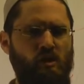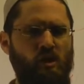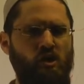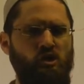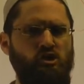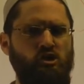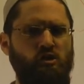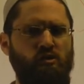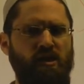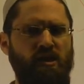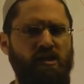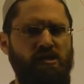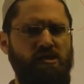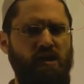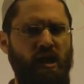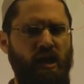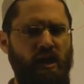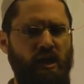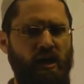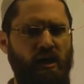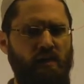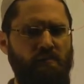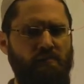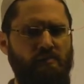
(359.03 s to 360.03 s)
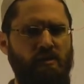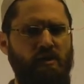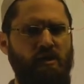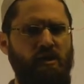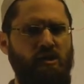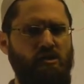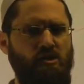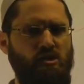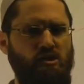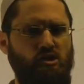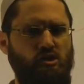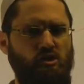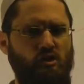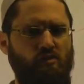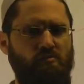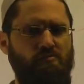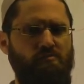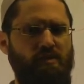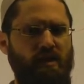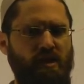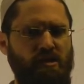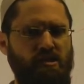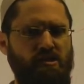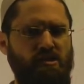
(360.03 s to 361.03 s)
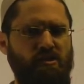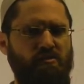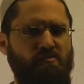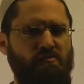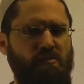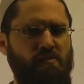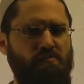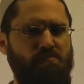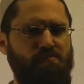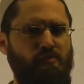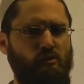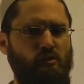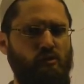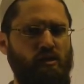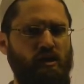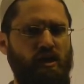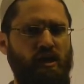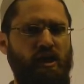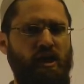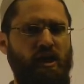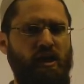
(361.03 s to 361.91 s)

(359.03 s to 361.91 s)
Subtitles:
So kitab does not necessarily mean book.